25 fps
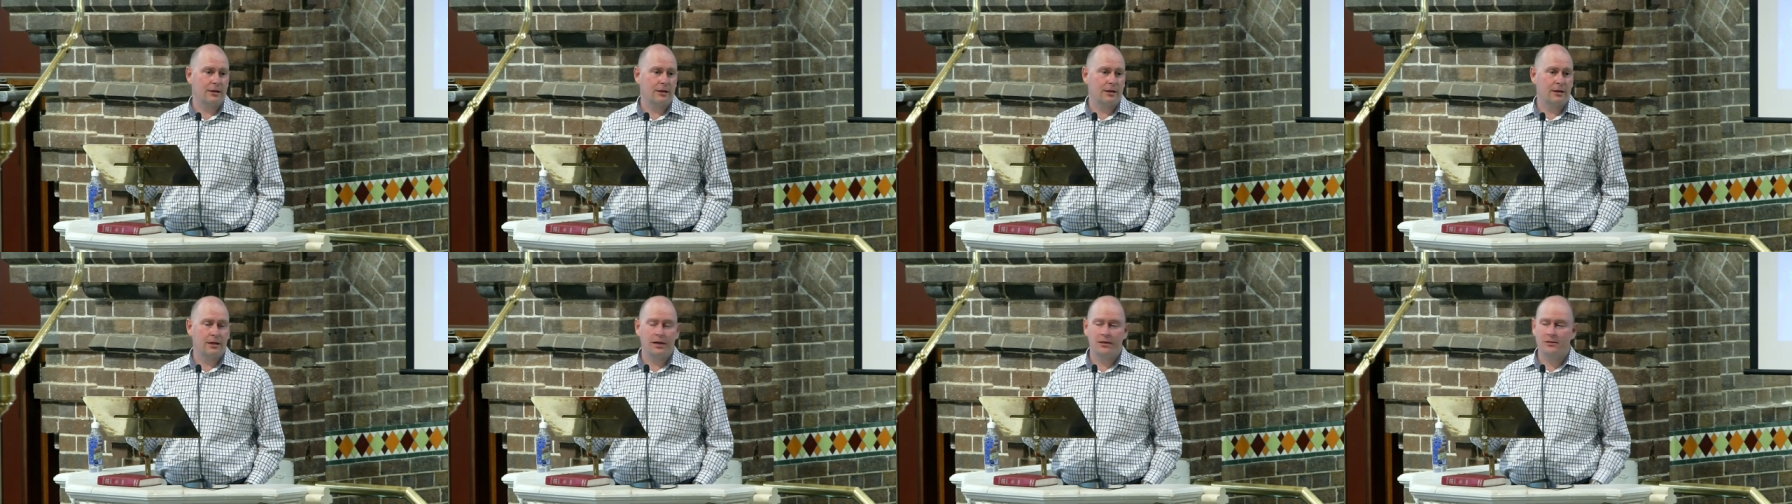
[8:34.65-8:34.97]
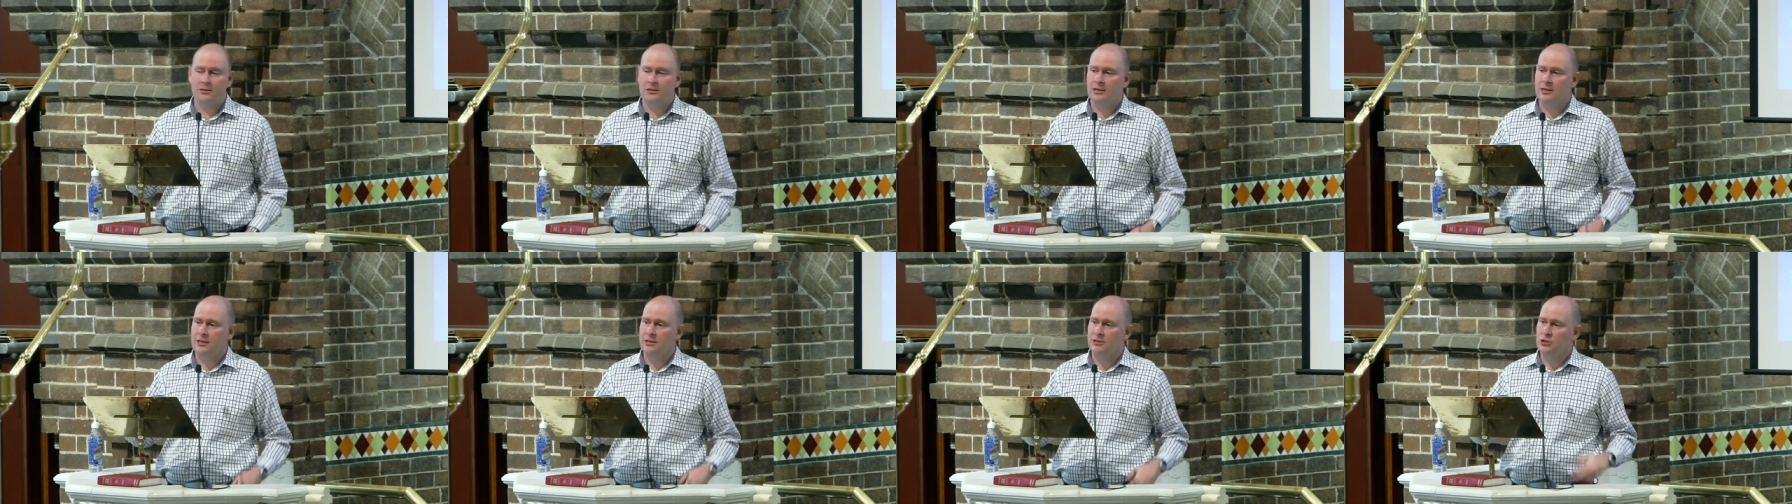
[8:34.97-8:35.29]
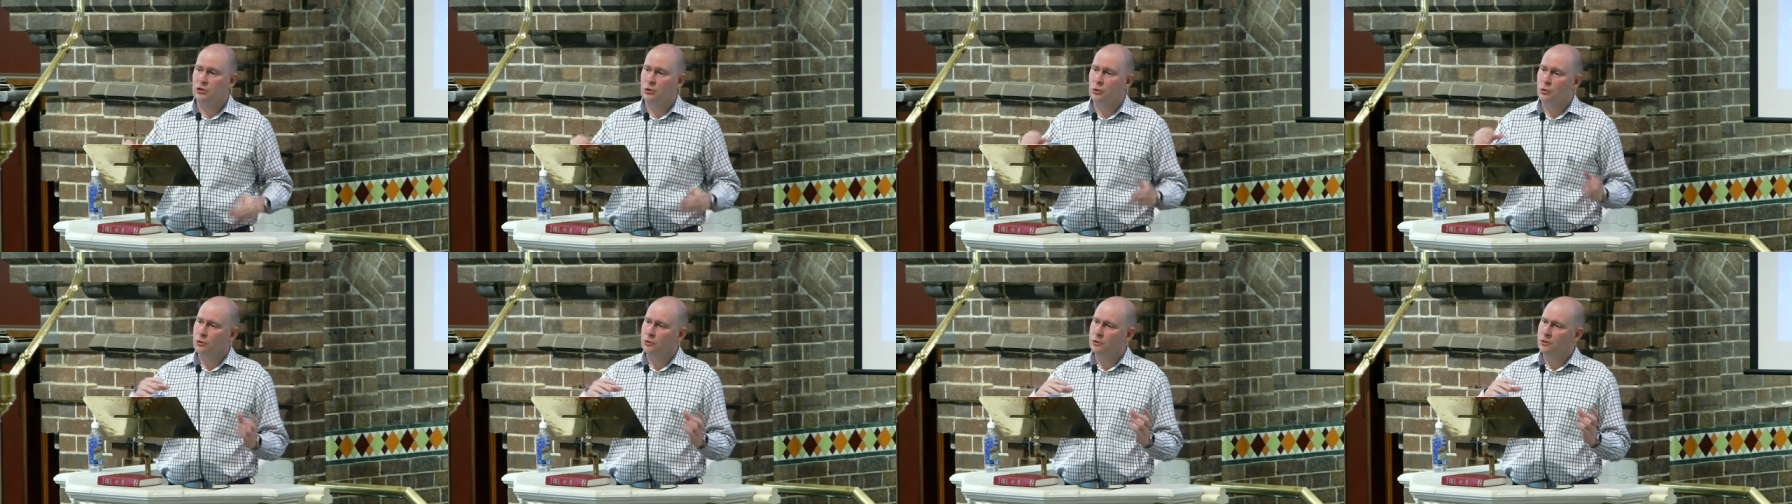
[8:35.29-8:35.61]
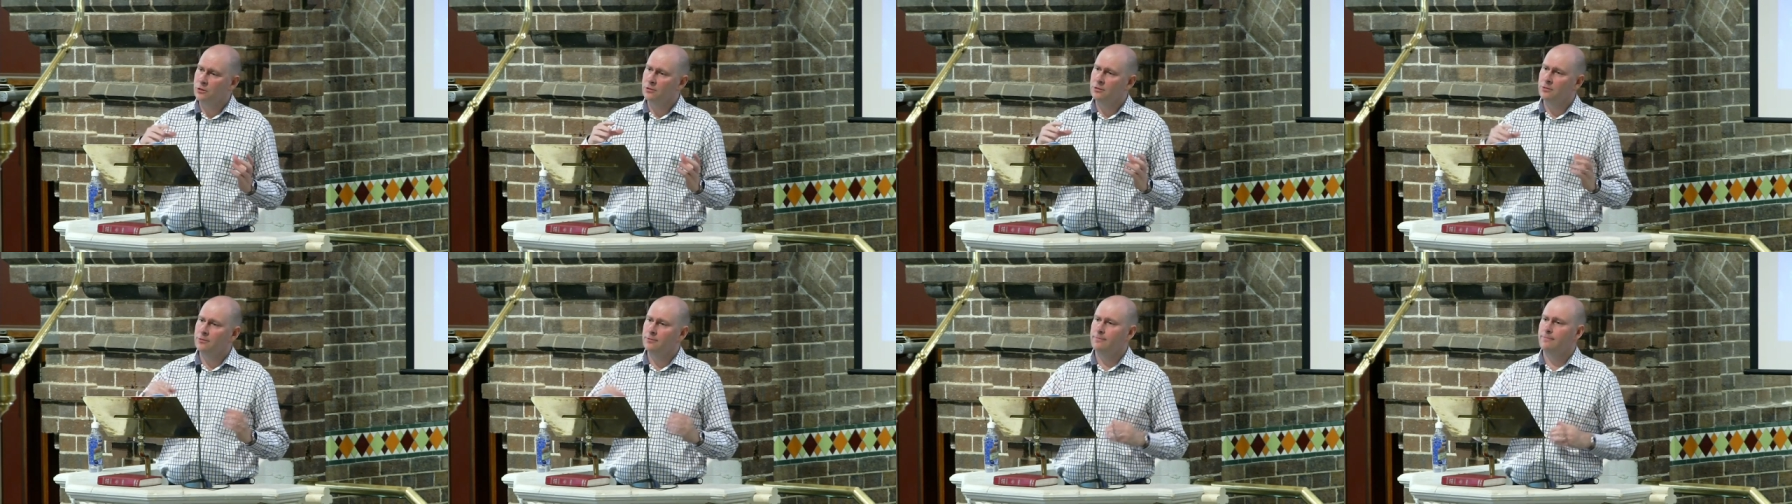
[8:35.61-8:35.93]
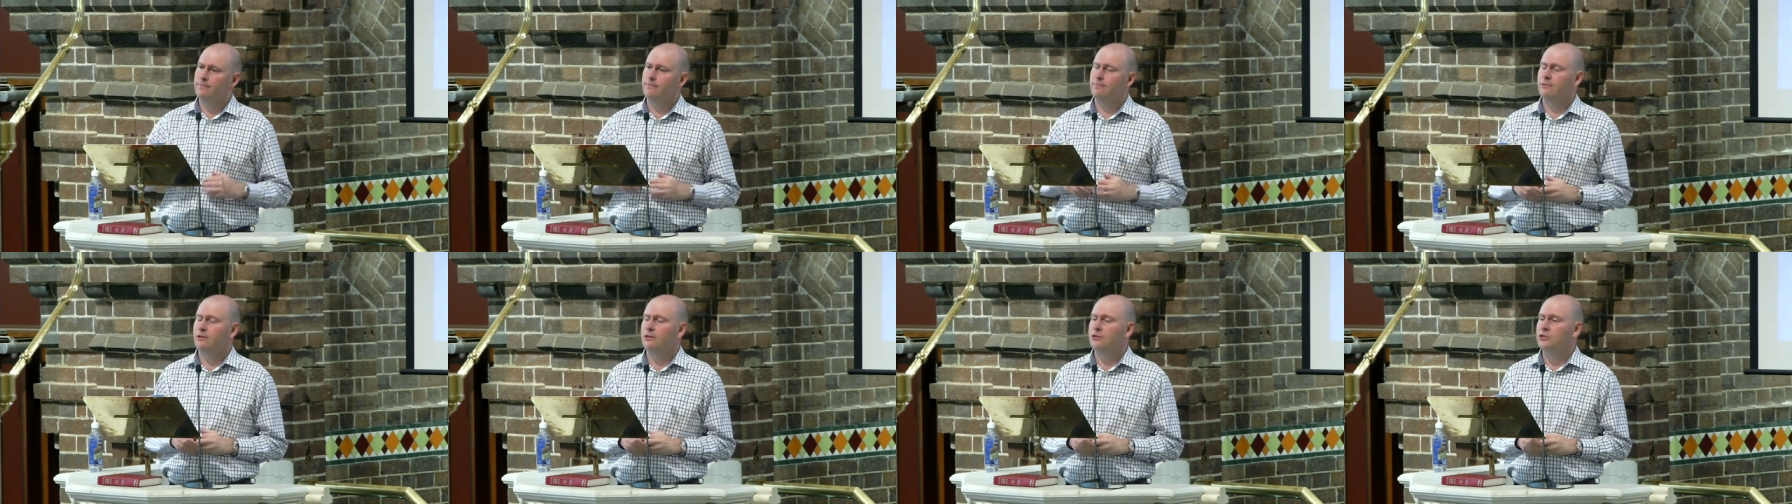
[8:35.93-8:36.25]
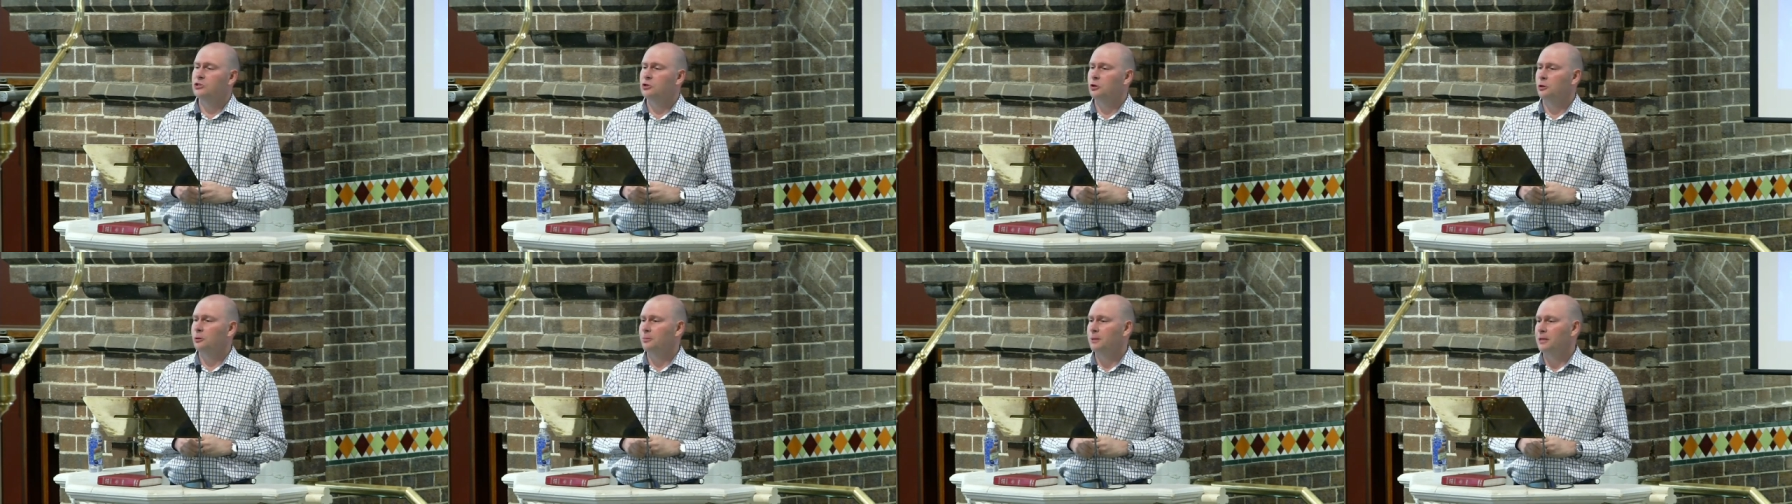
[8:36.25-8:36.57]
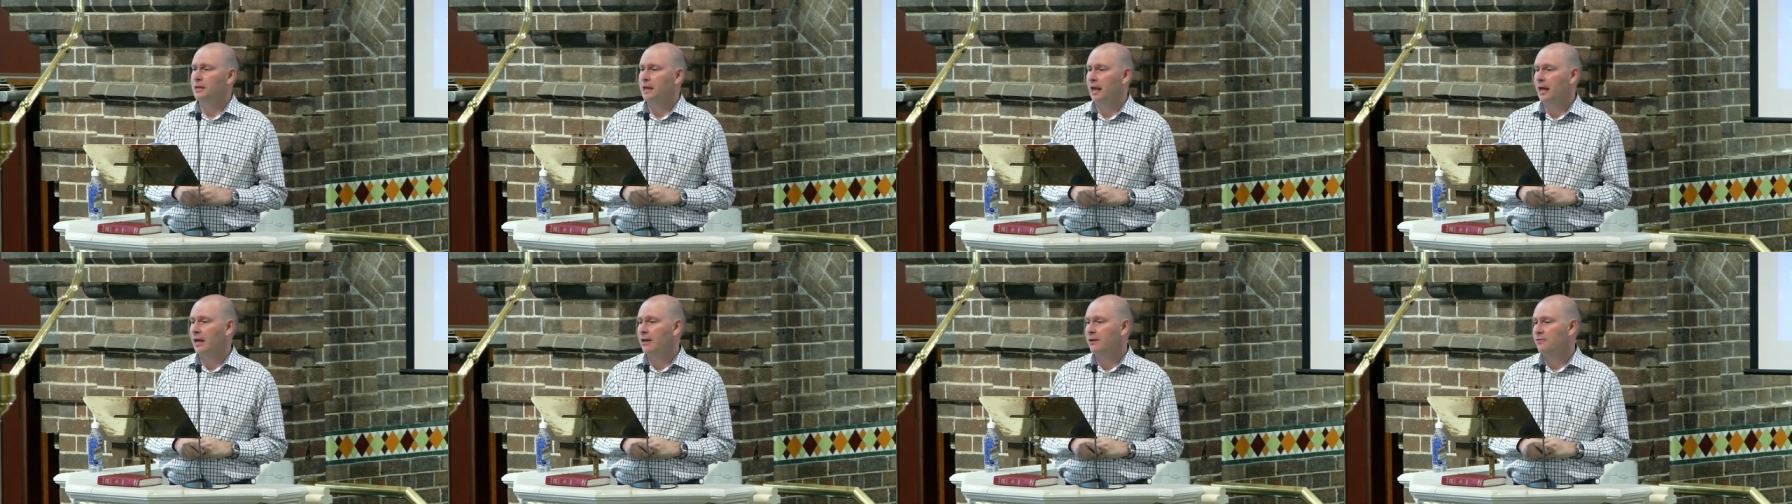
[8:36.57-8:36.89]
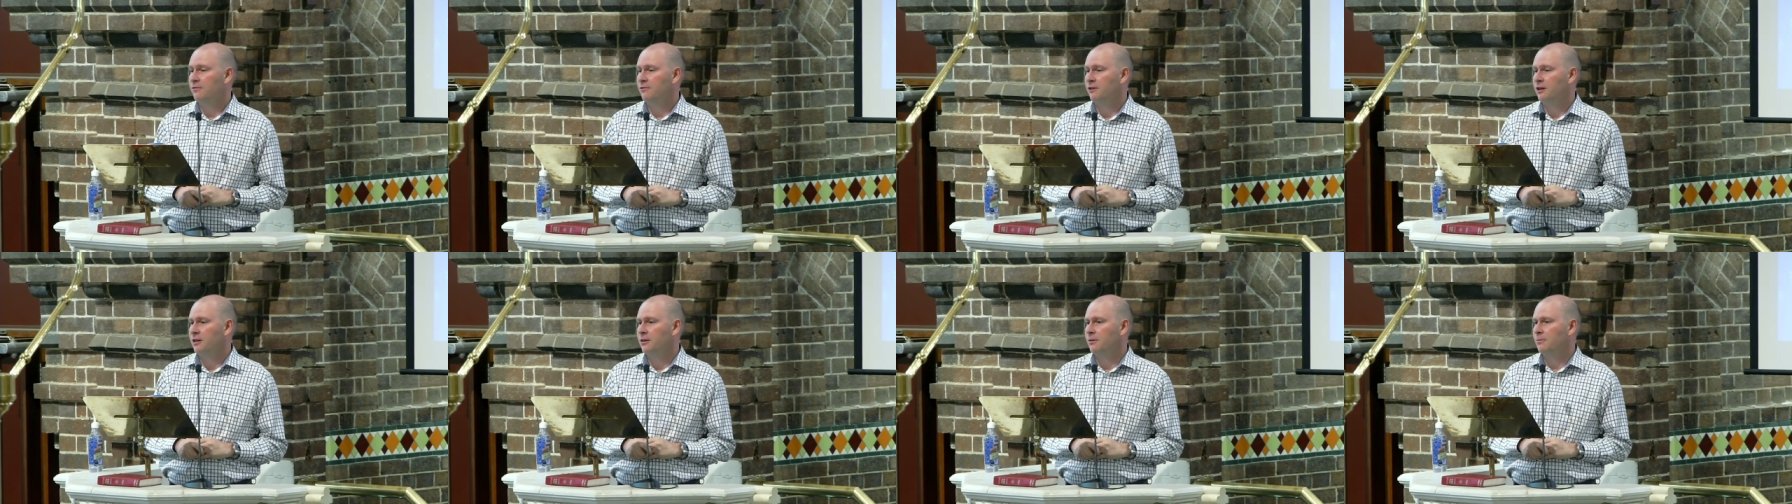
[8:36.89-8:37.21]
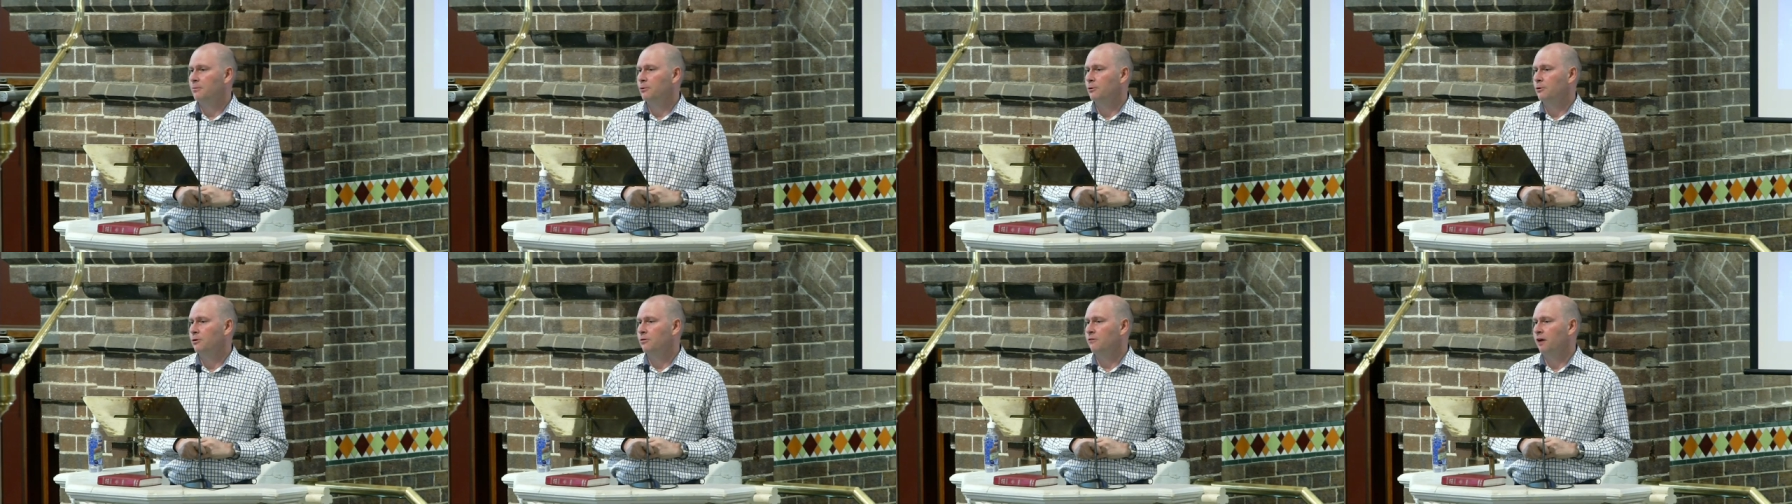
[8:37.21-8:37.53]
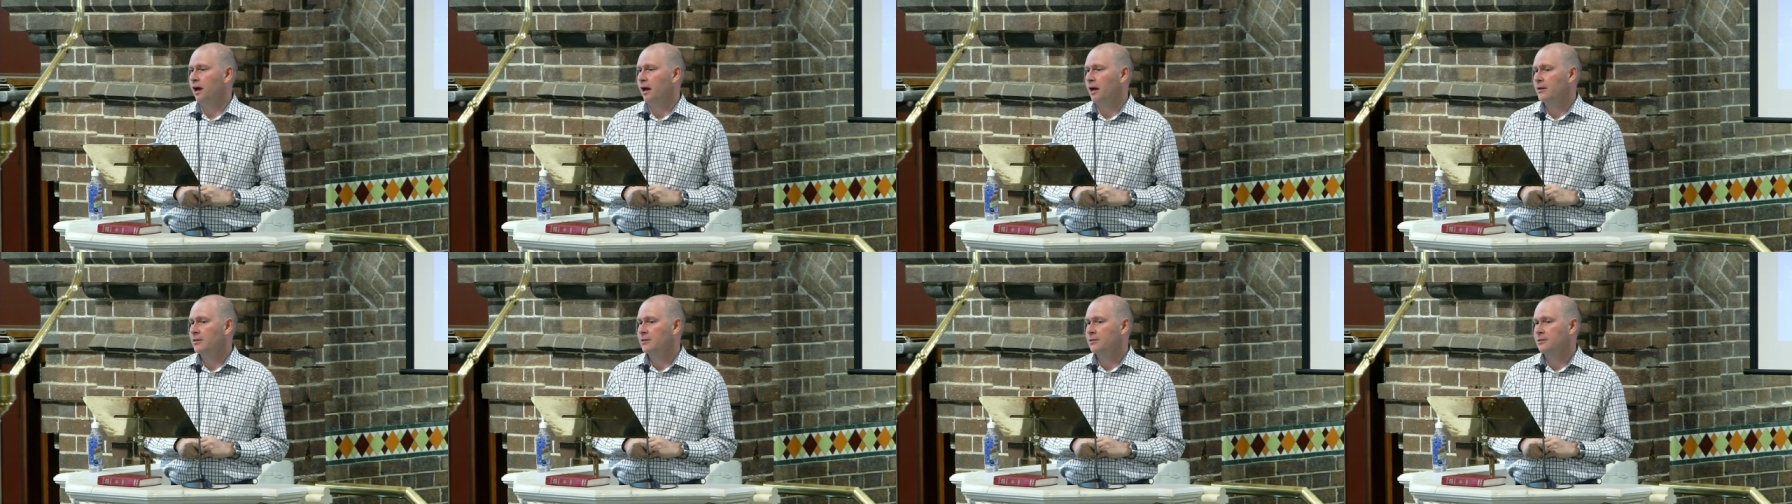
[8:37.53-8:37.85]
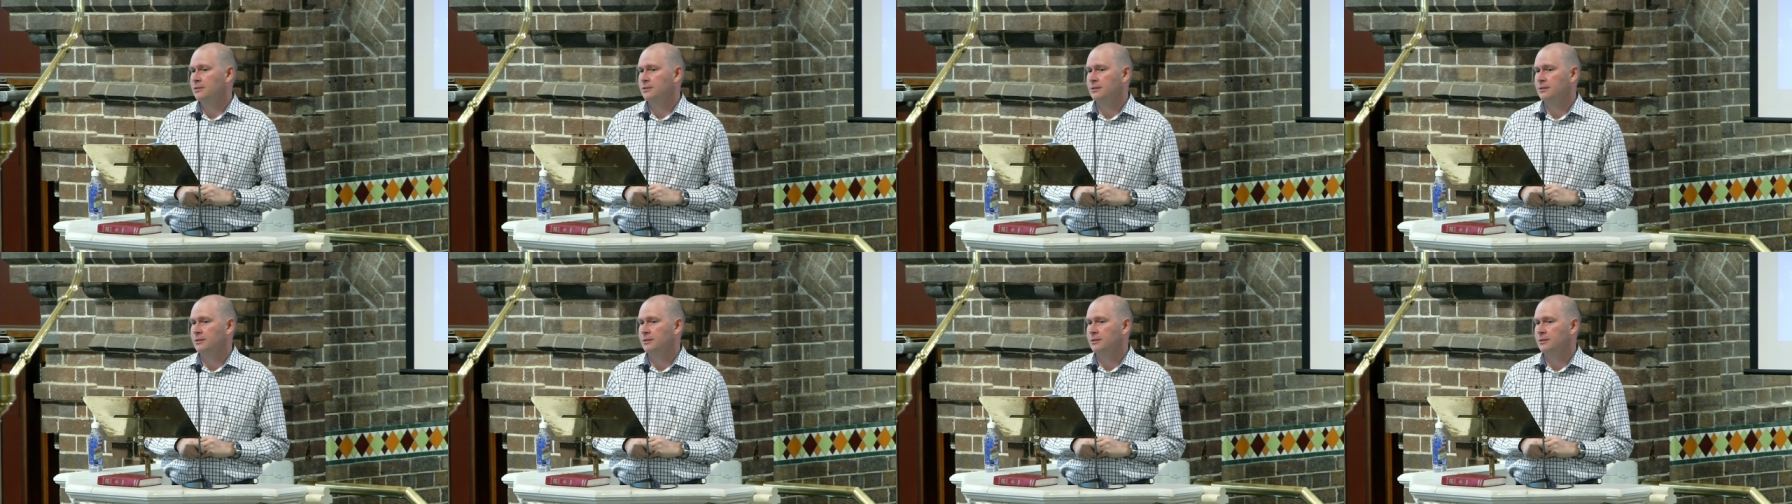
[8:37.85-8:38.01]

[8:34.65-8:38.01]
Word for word: as he shortened the sermon down to fit in the book of Acts,